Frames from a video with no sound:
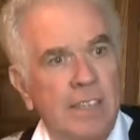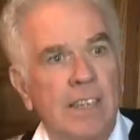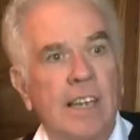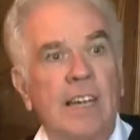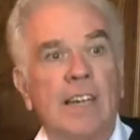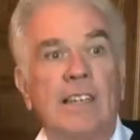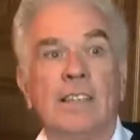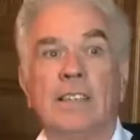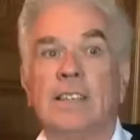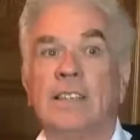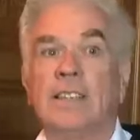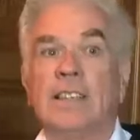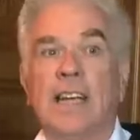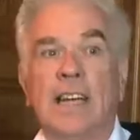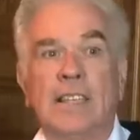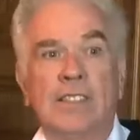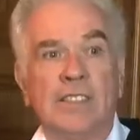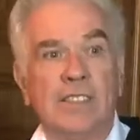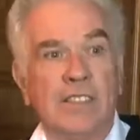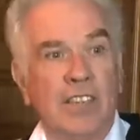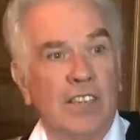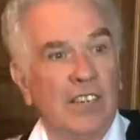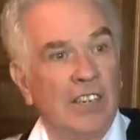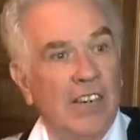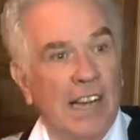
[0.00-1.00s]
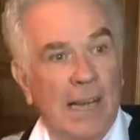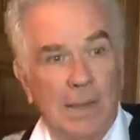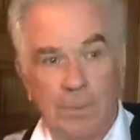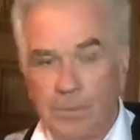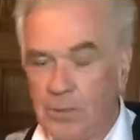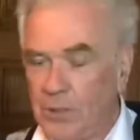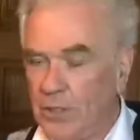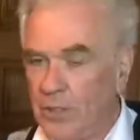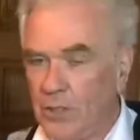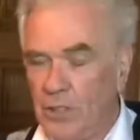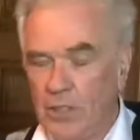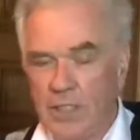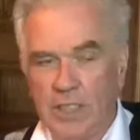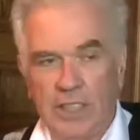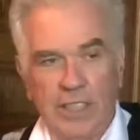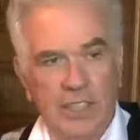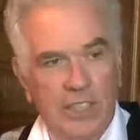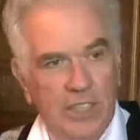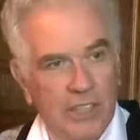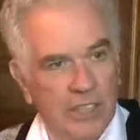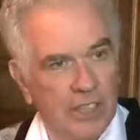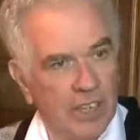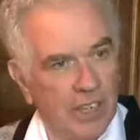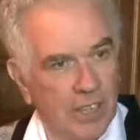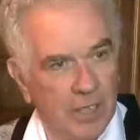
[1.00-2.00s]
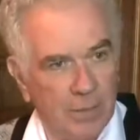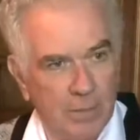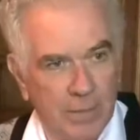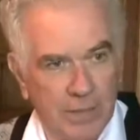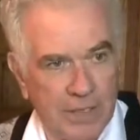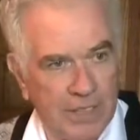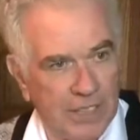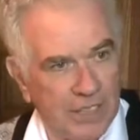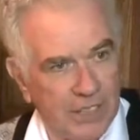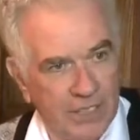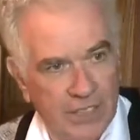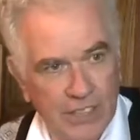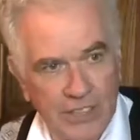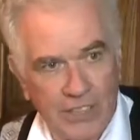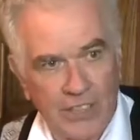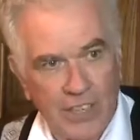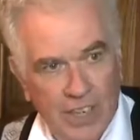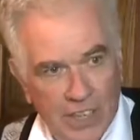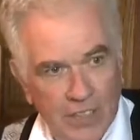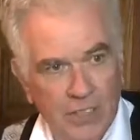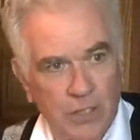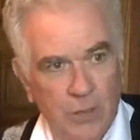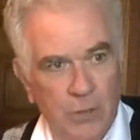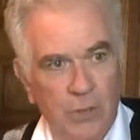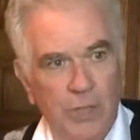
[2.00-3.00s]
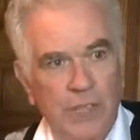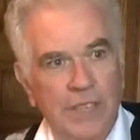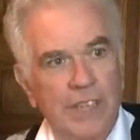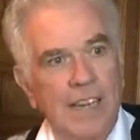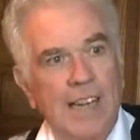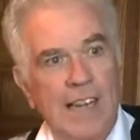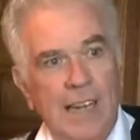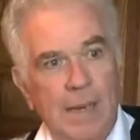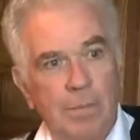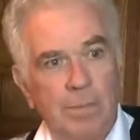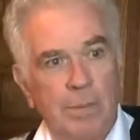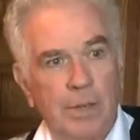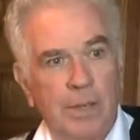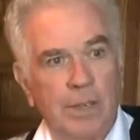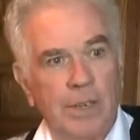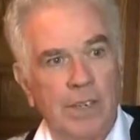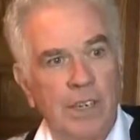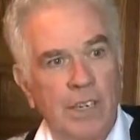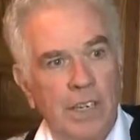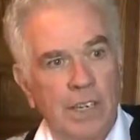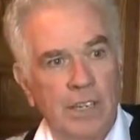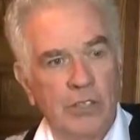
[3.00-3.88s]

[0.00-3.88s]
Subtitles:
and that they're absolutely determined this is not going to happen.